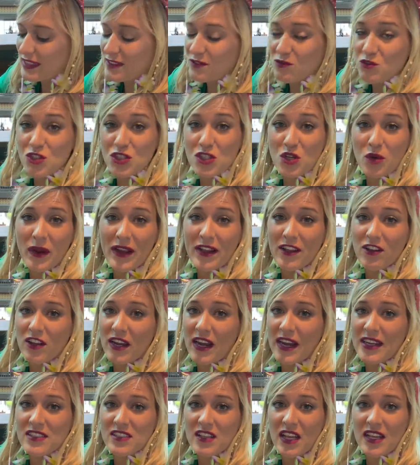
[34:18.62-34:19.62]
Just a regular
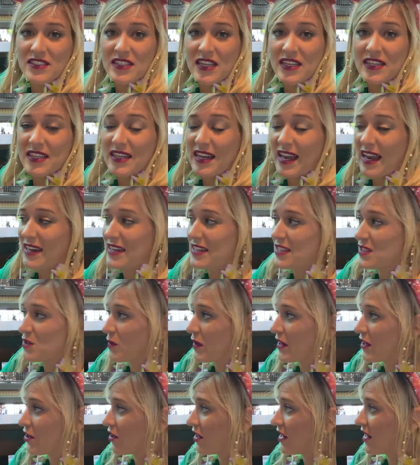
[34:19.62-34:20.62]
iced latte, didn't add any
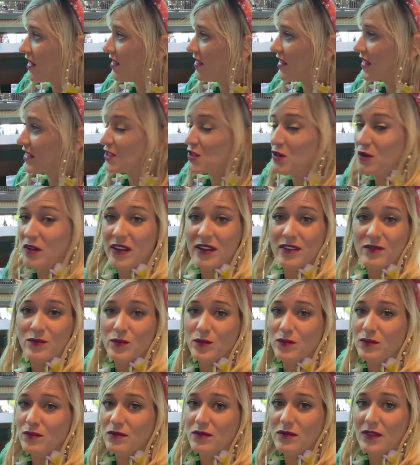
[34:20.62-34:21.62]
sweetener or anything to it.
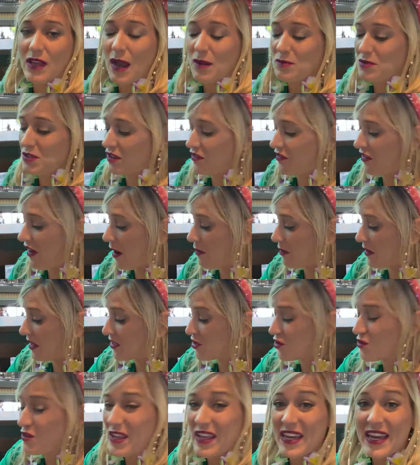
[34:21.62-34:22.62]
Absolutely
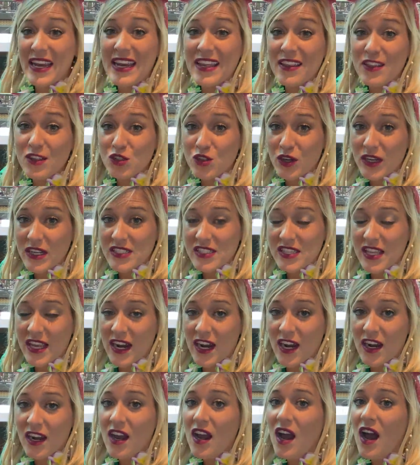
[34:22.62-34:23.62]
fabulous. You can get any of the drinks
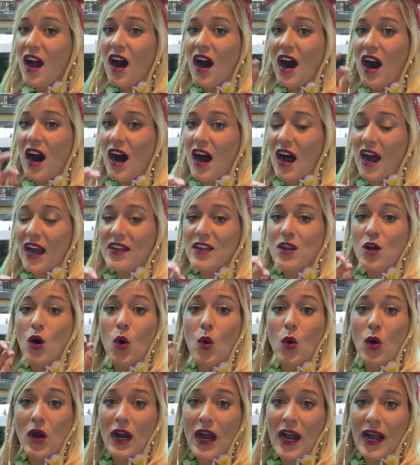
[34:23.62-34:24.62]
there, hot
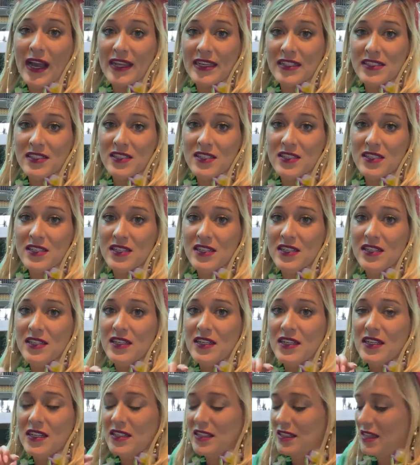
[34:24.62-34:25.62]
or iced,
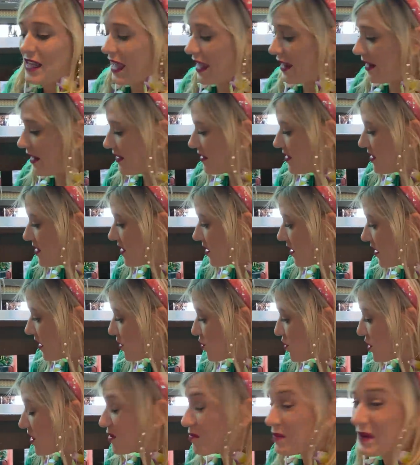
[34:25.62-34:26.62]
and it's
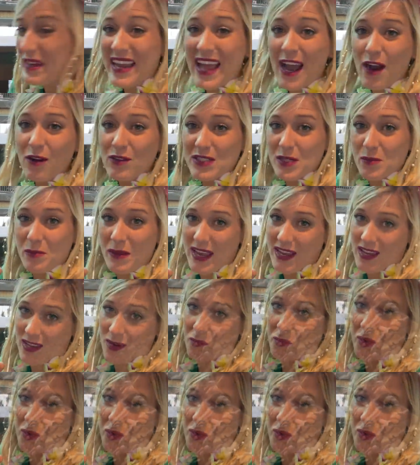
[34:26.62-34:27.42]
delicious. But now it's a bacon